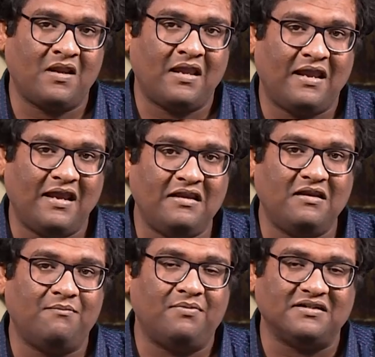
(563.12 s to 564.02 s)
In
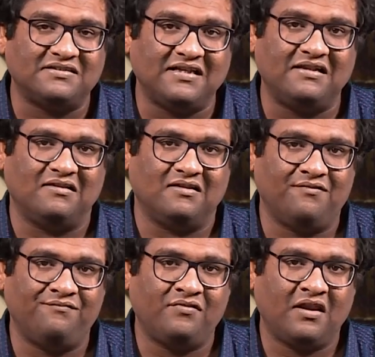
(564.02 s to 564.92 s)
Brazil,
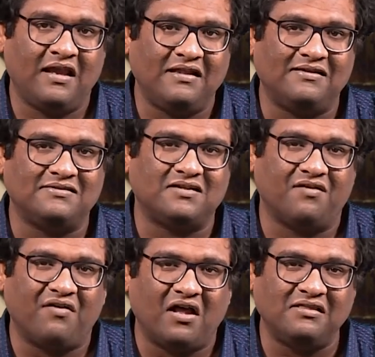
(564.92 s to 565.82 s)
in the
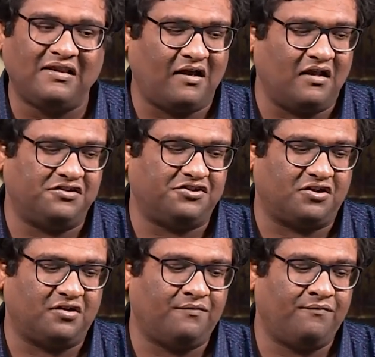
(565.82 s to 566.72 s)
Zavante culture,
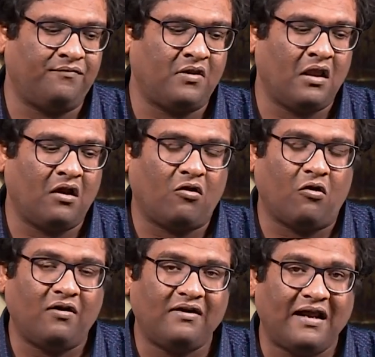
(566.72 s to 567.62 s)

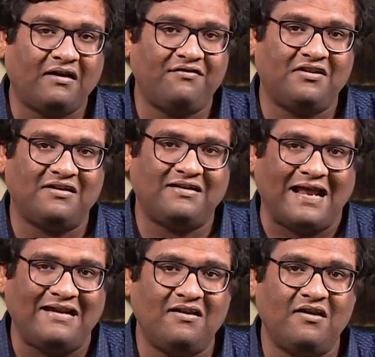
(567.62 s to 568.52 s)
contact with the dead
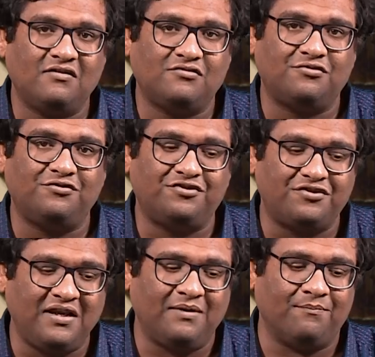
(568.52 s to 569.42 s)
through
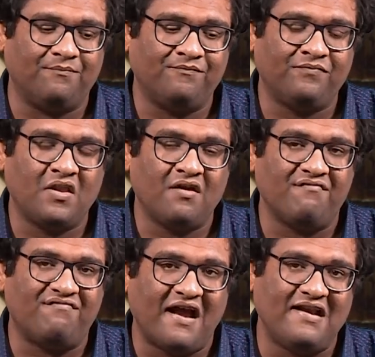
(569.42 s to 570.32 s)
dream
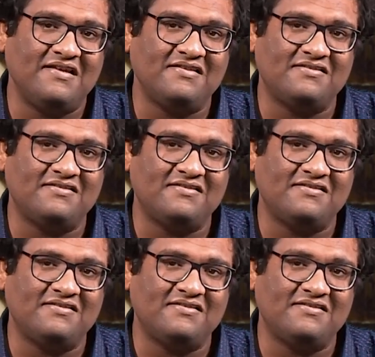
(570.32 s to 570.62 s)
varies